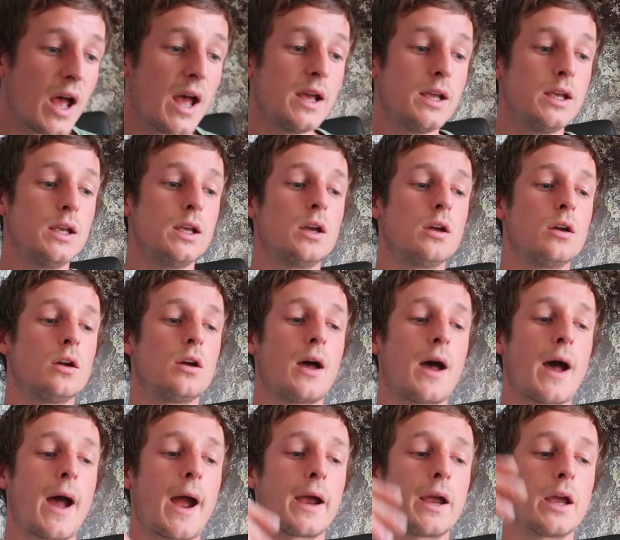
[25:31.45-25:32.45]
a
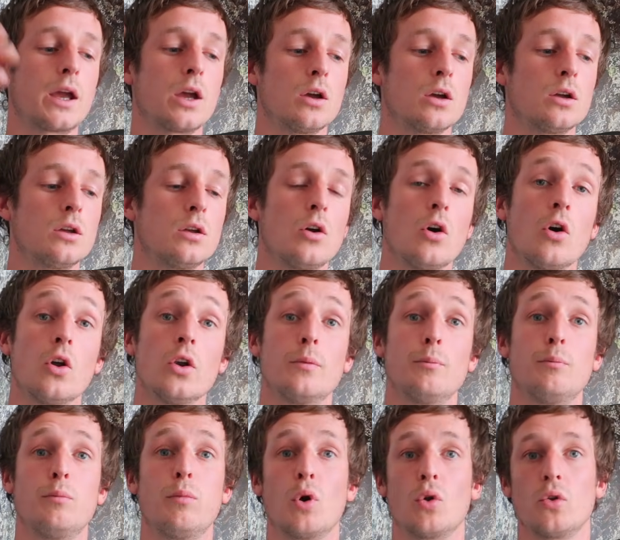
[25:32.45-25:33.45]
anchor on a
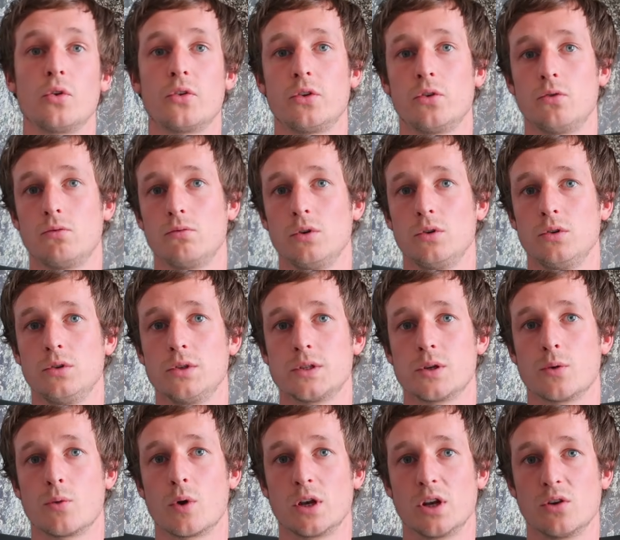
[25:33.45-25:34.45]
bolted route
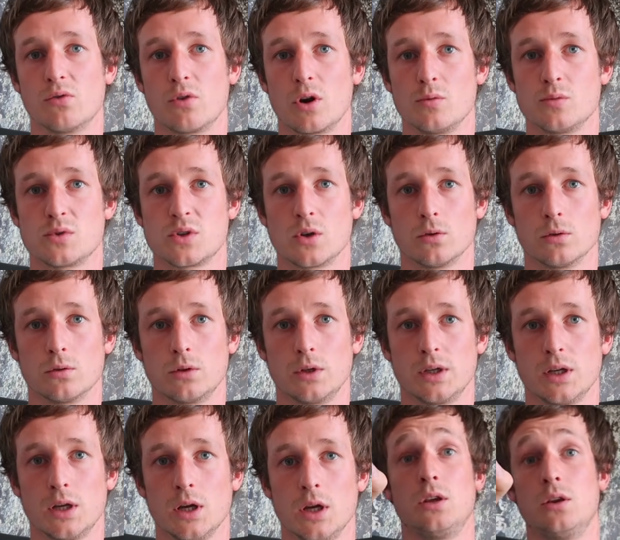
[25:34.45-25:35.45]
when you're rope
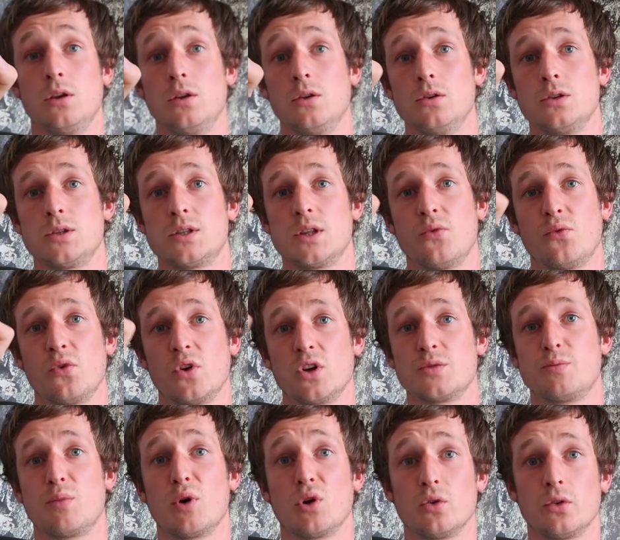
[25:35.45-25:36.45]
soloing? You use the
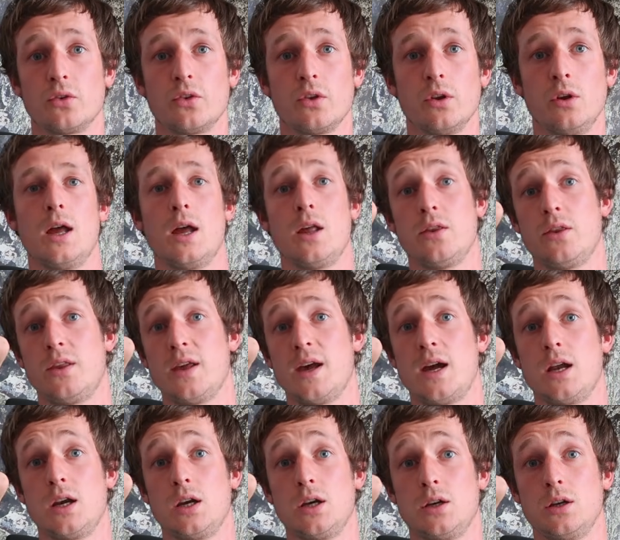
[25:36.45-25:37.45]
first bolt and
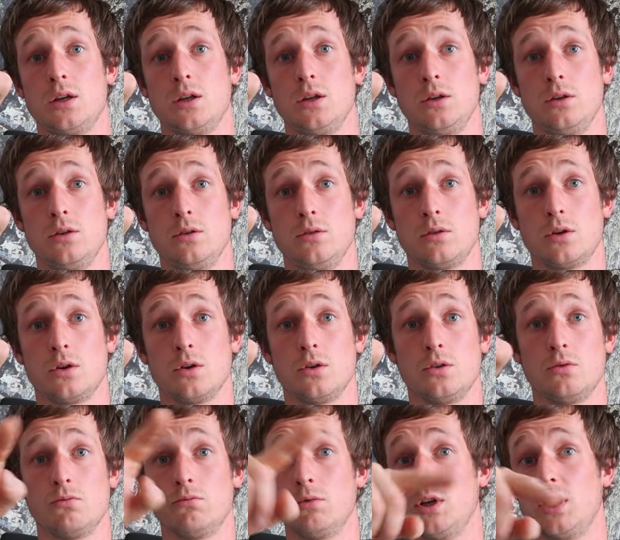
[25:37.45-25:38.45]
then you
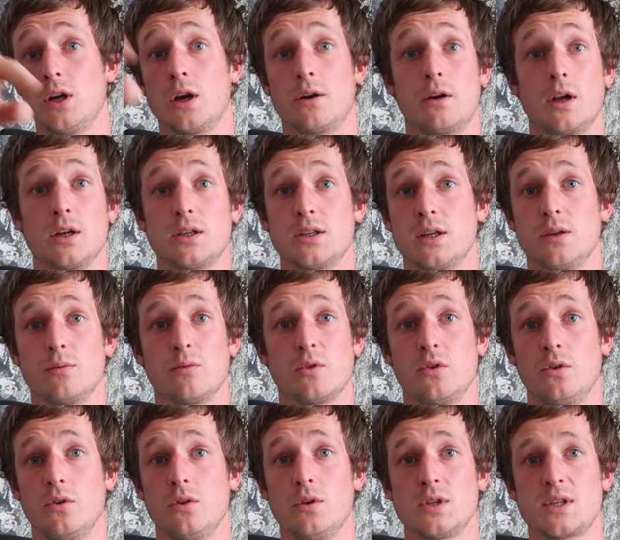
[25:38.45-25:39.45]
could redirect it
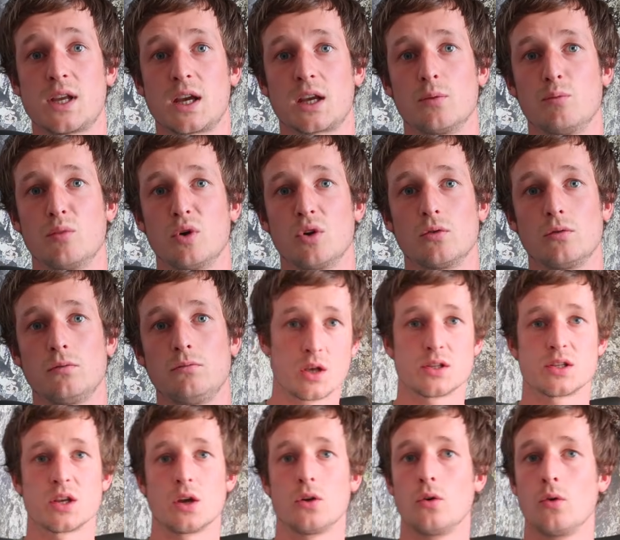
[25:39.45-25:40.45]
through the second bolt.
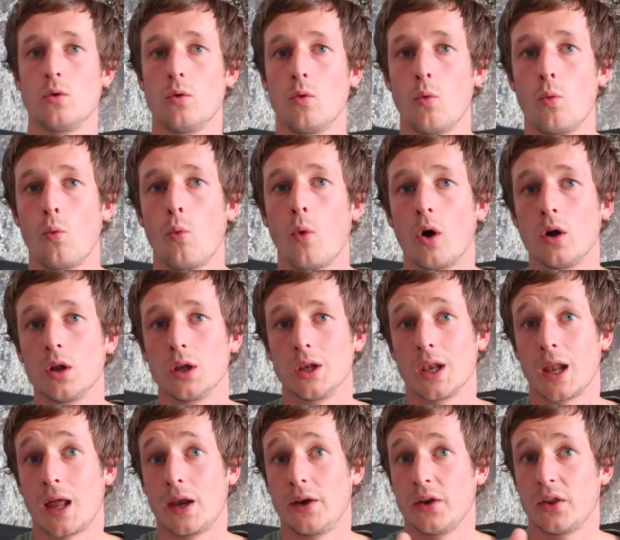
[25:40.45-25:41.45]
So what
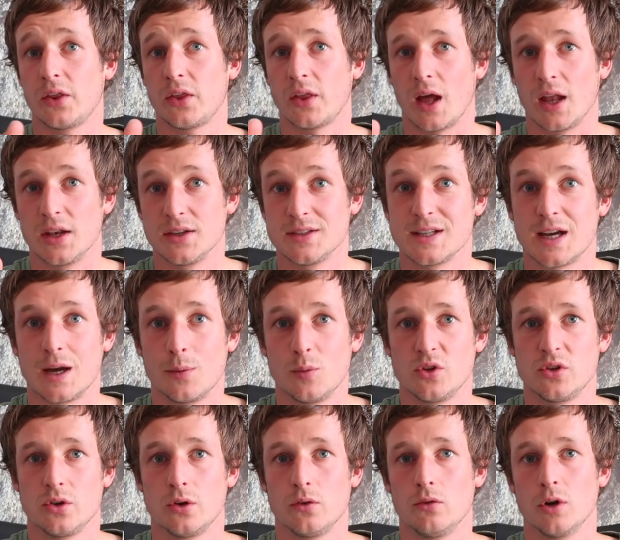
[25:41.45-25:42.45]
length and
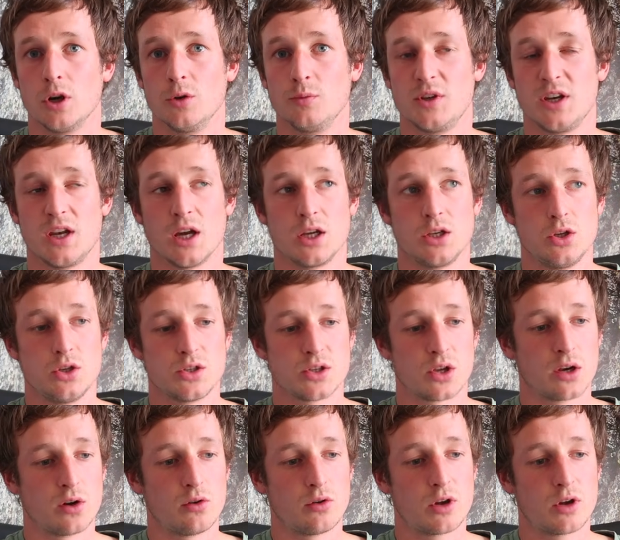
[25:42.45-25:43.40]
diameter of rope did I use on El